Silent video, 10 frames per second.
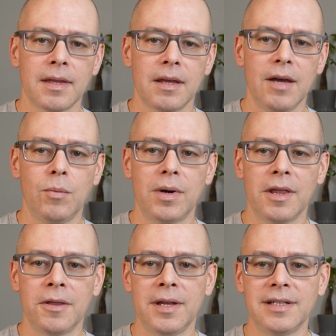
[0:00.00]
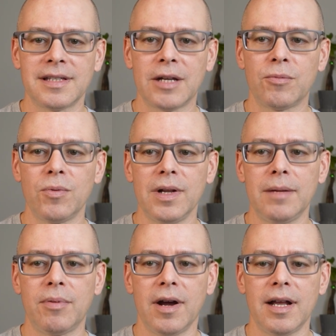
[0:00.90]
And one of the things that they really
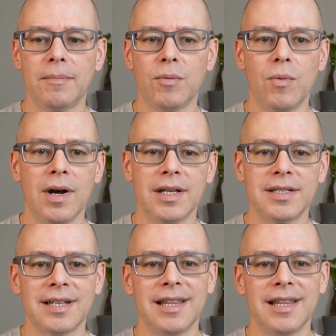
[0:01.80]
brought up was